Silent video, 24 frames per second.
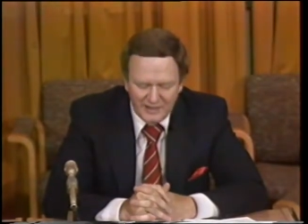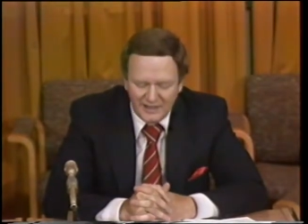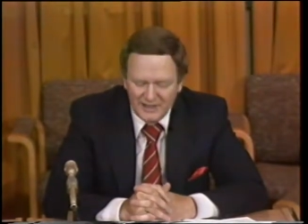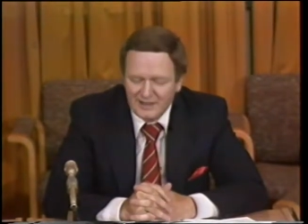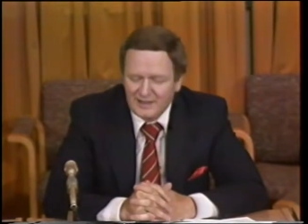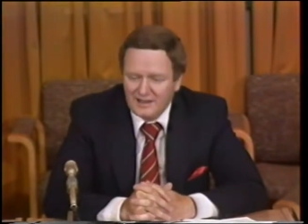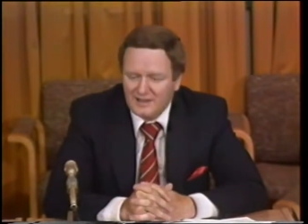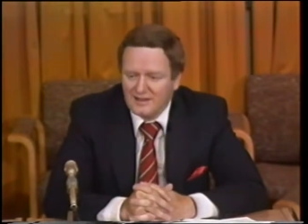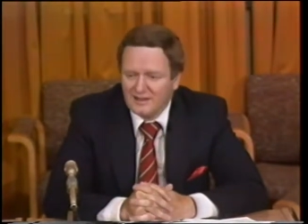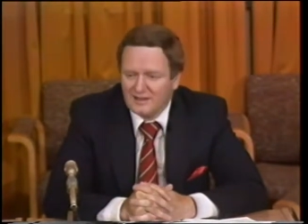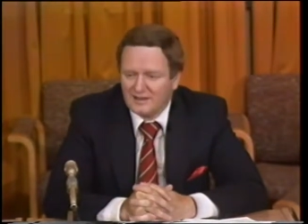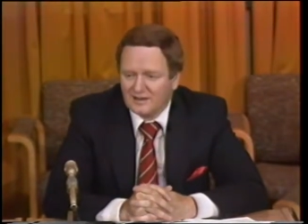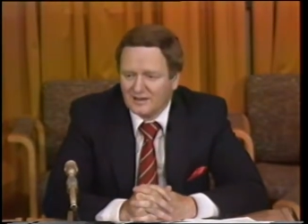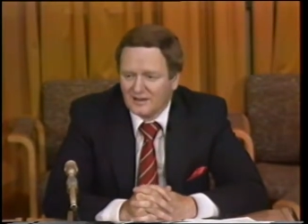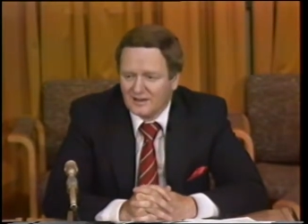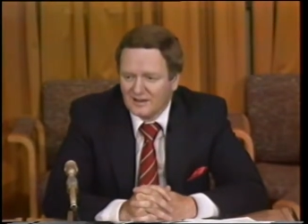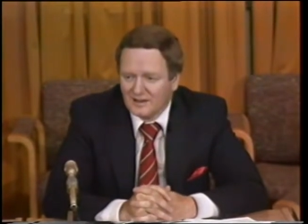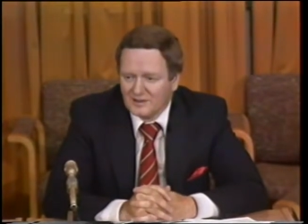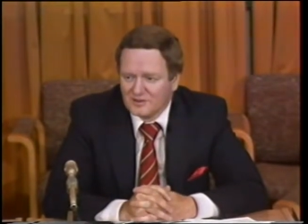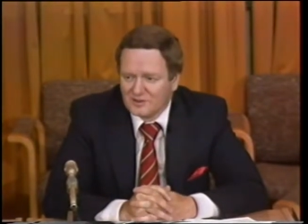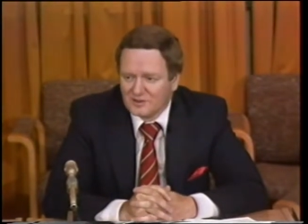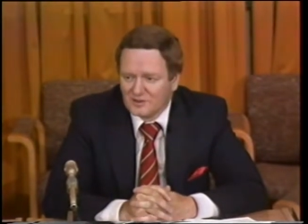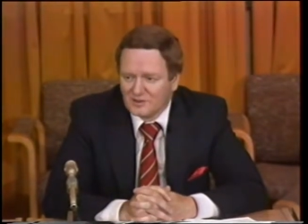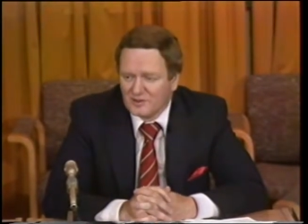any
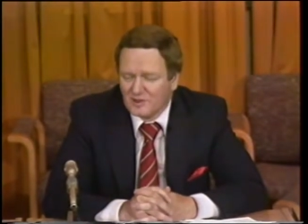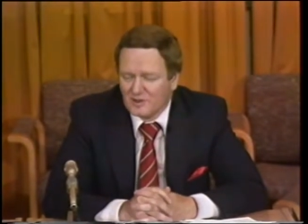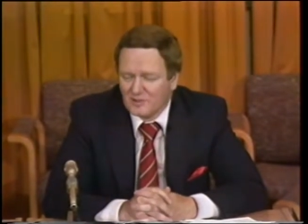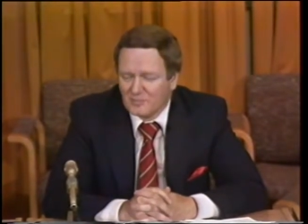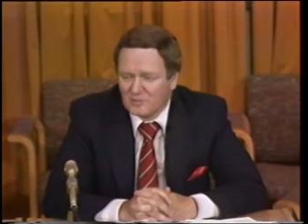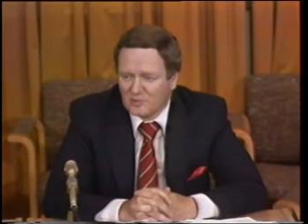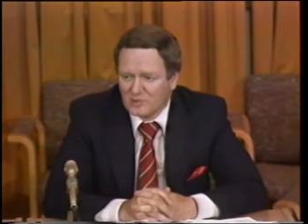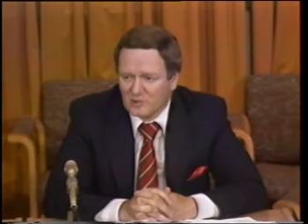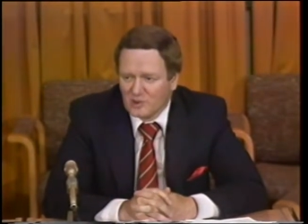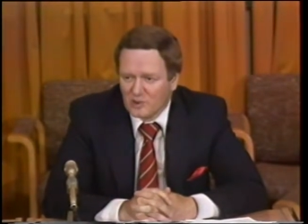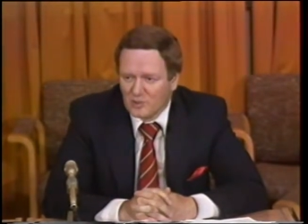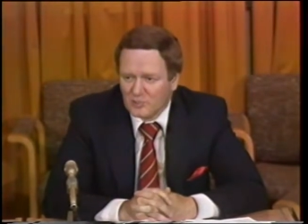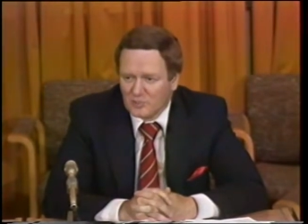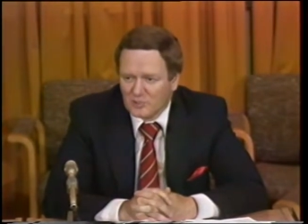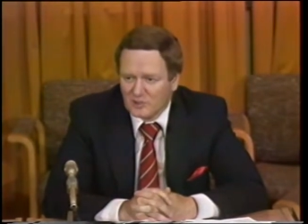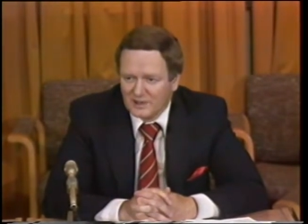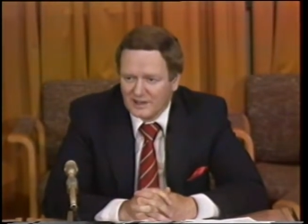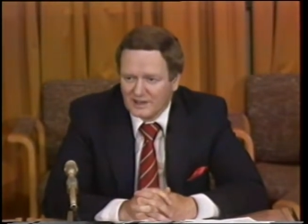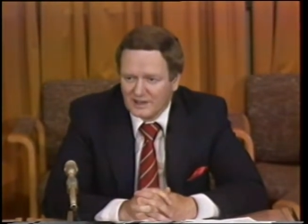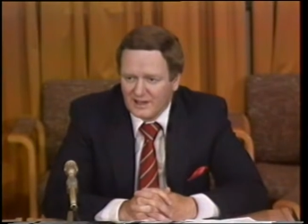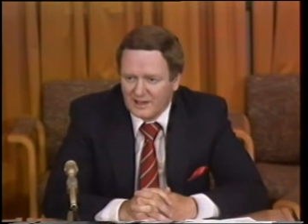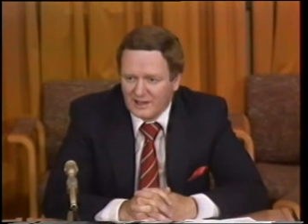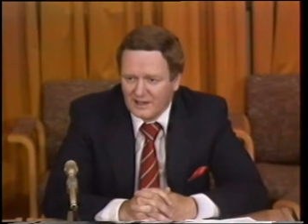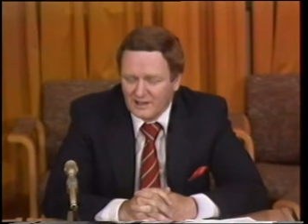other
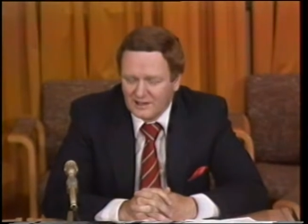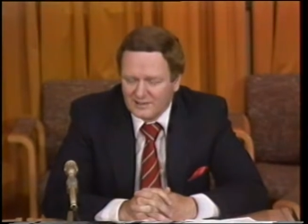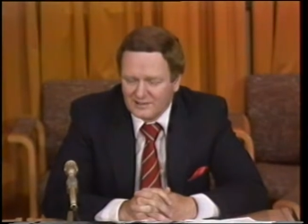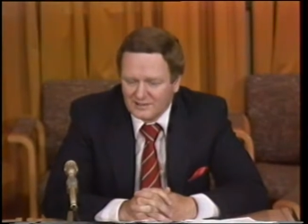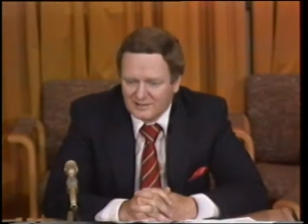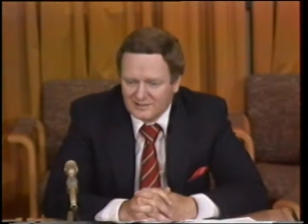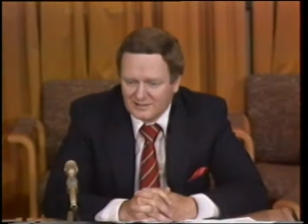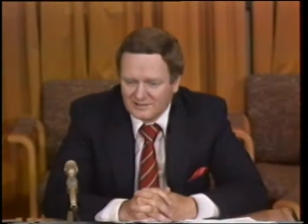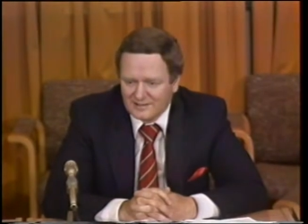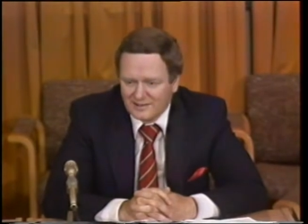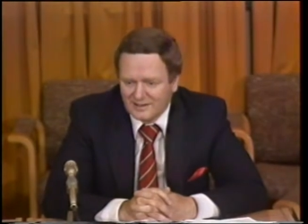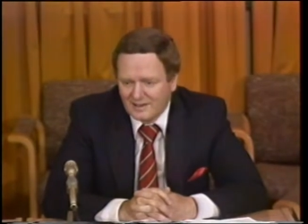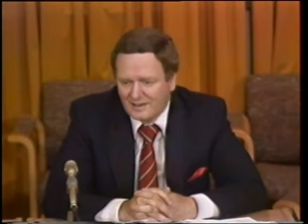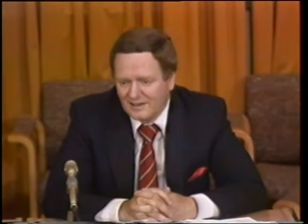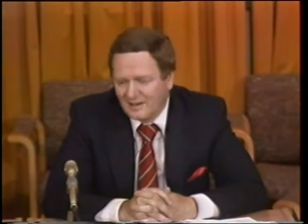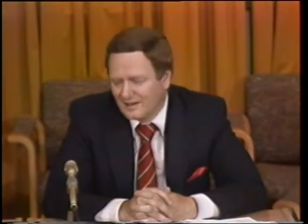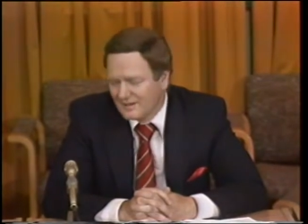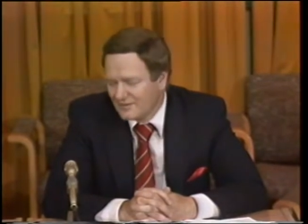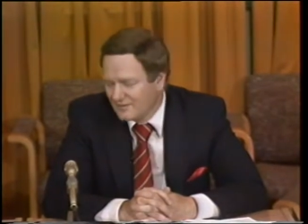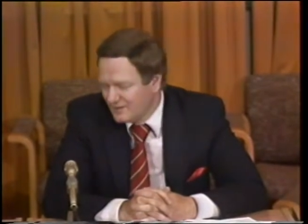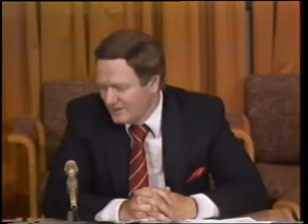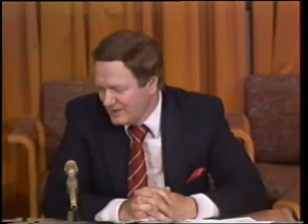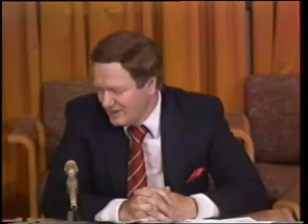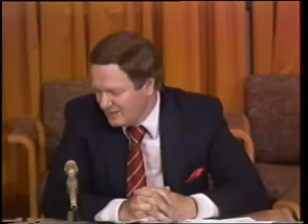appropriate adult.
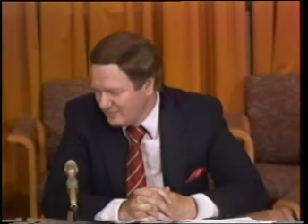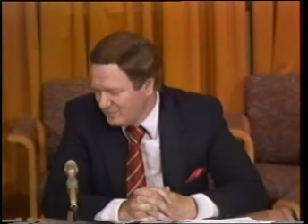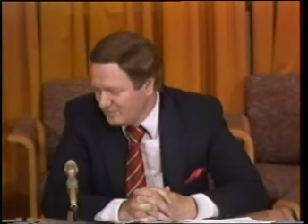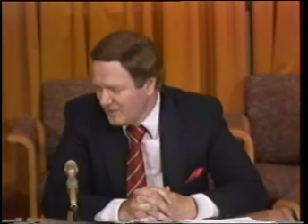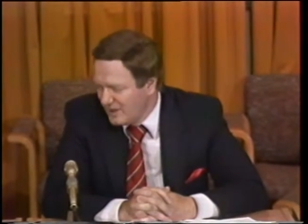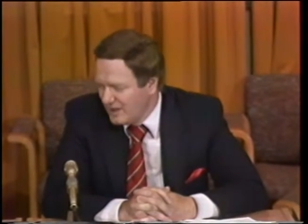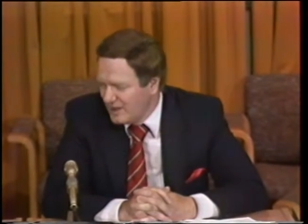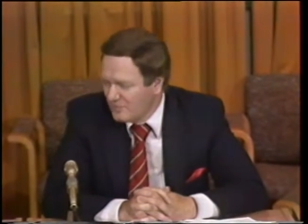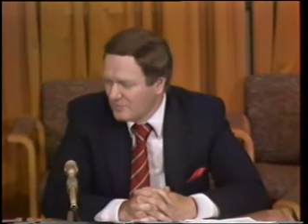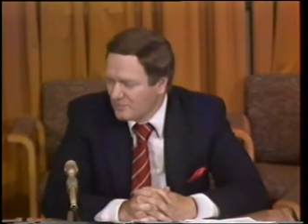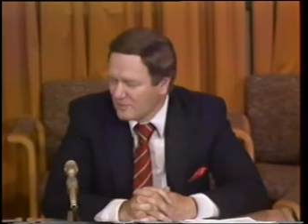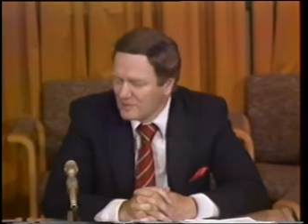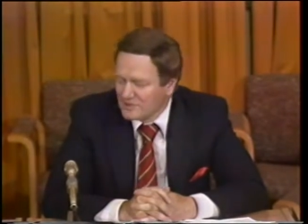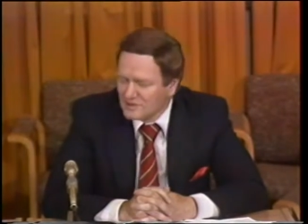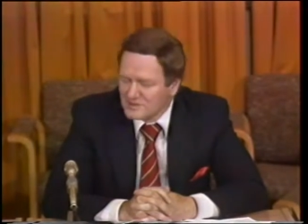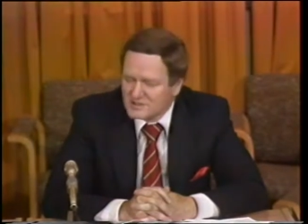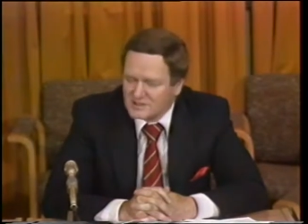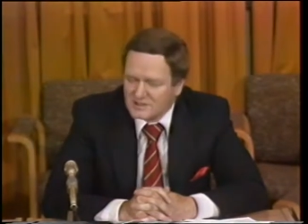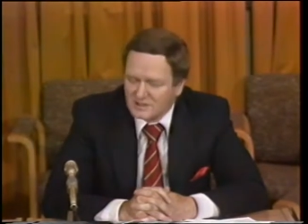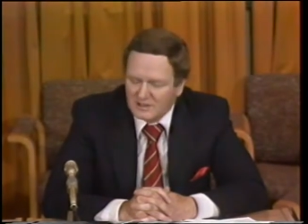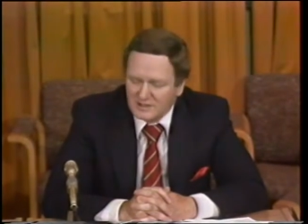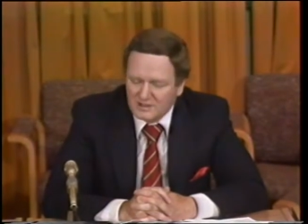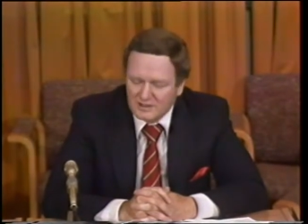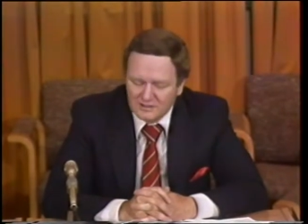The
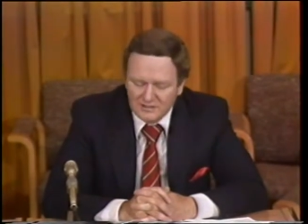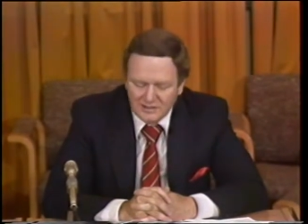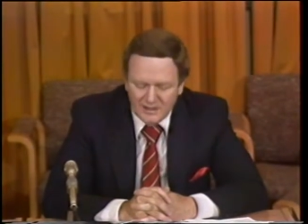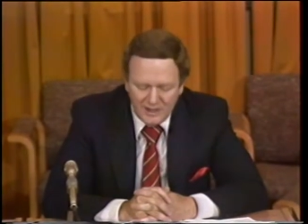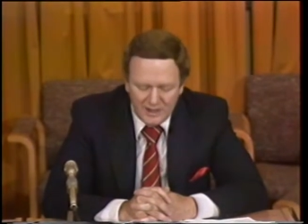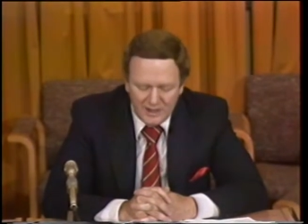papers, uh,